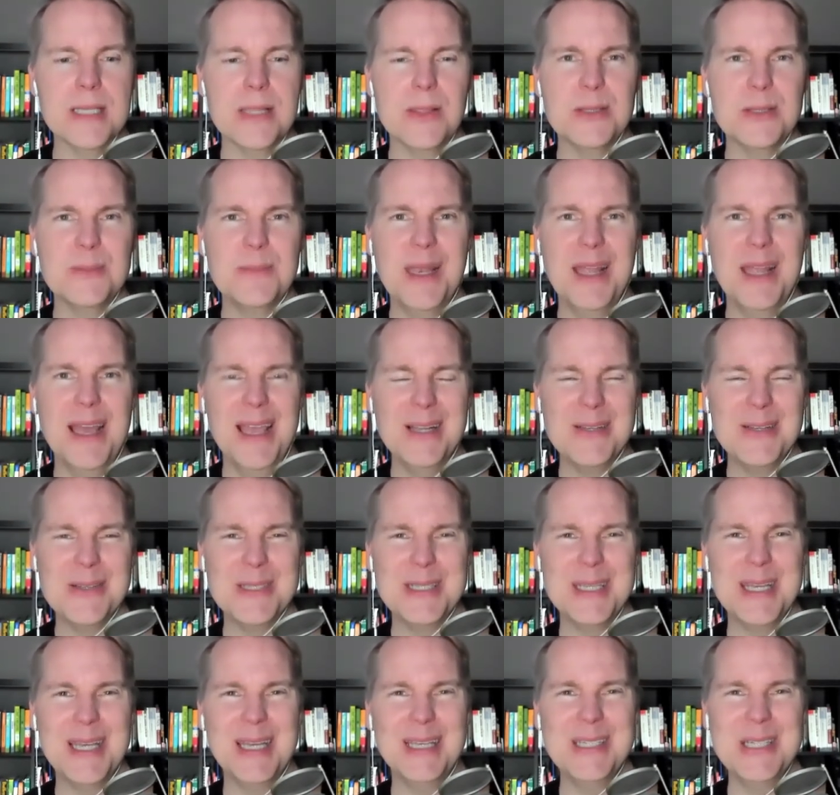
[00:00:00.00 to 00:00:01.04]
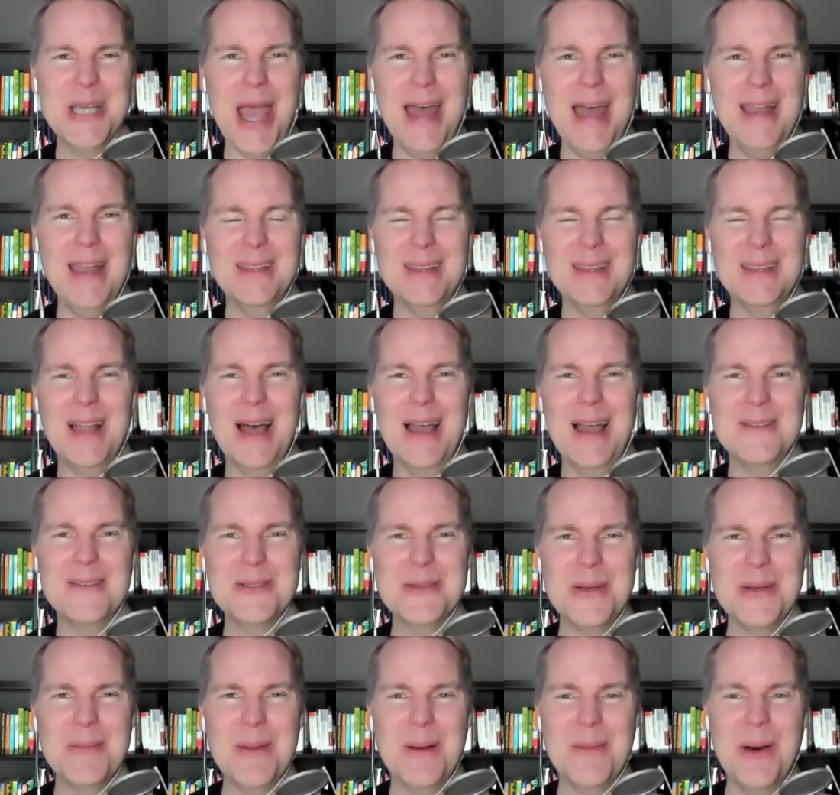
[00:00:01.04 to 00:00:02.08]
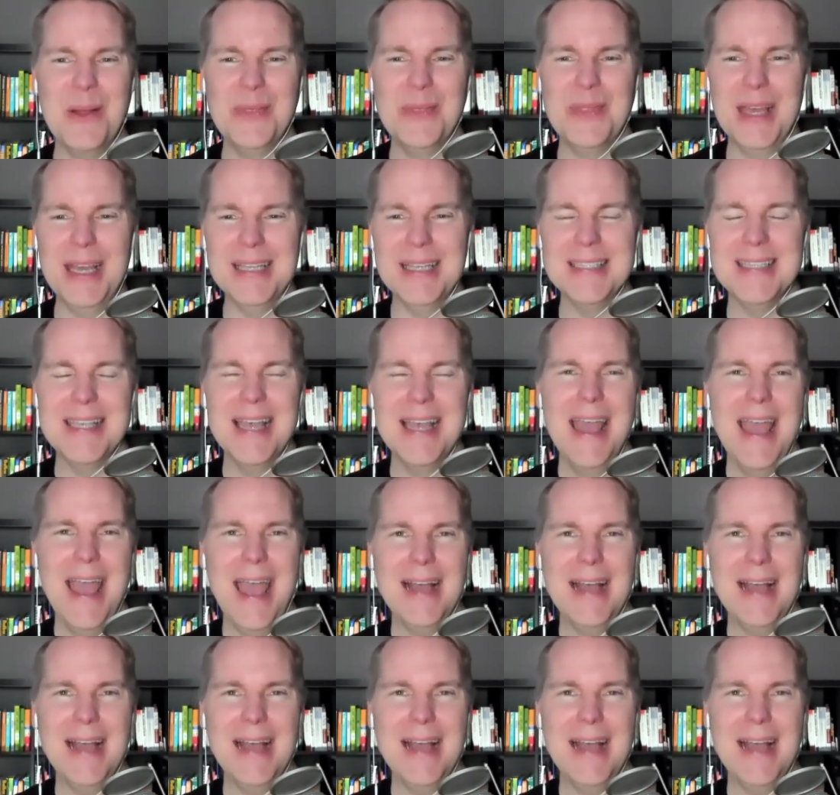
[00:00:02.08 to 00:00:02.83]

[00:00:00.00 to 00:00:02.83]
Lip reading: And there's been an interesting chat in the live stream about this.